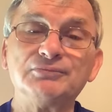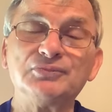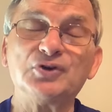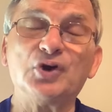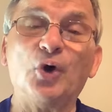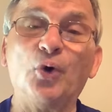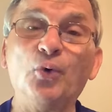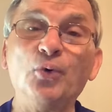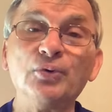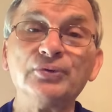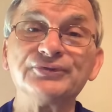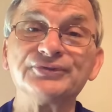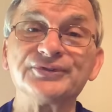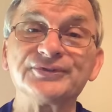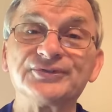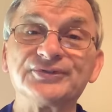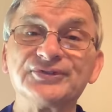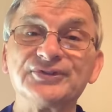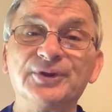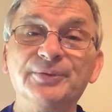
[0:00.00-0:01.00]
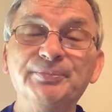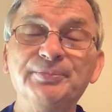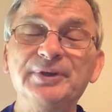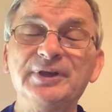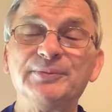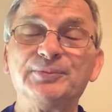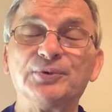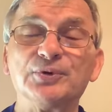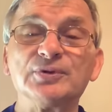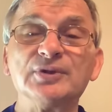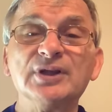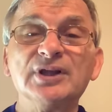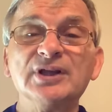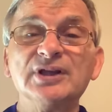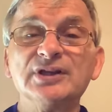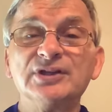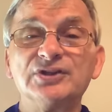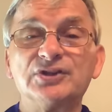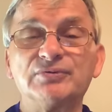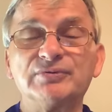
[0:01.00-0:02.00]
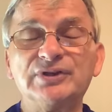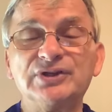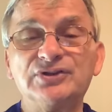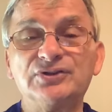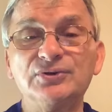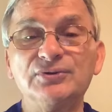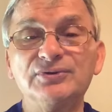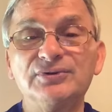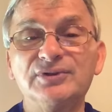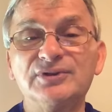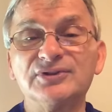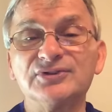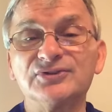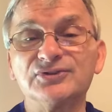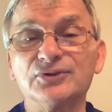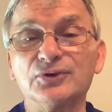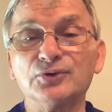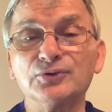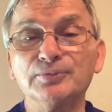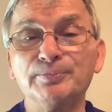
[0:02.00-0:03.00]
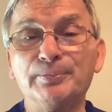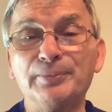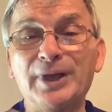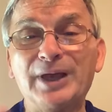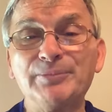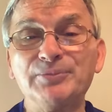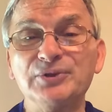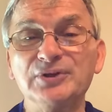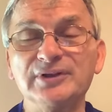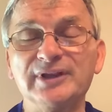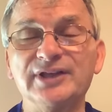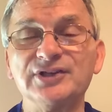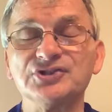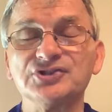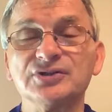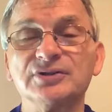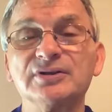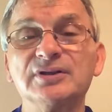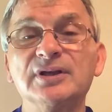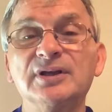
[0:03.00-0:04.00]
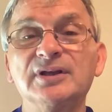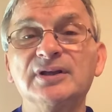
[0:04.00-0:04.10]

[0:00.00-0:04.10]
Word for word: goals of some people to reduce the serf's population